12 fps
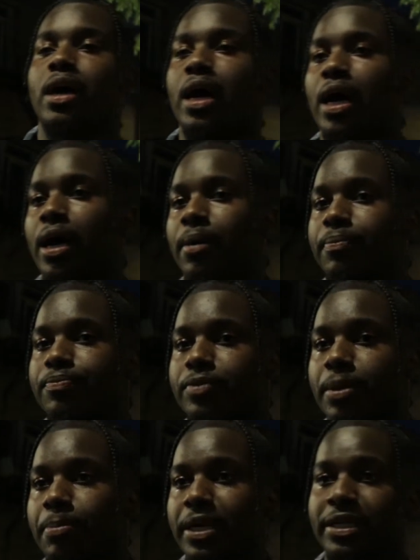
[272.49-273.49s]

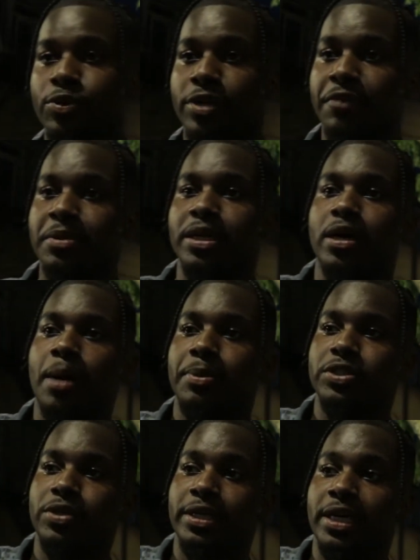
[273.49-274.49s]
But it does give me the
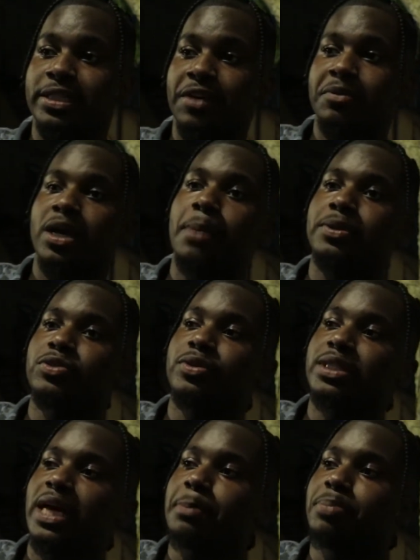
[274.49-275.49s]

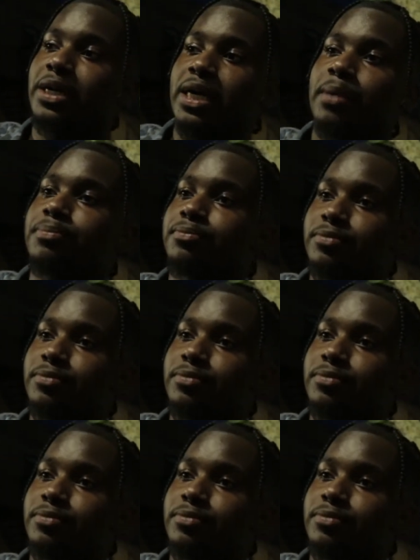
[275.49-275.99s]
opportunity to like pick up,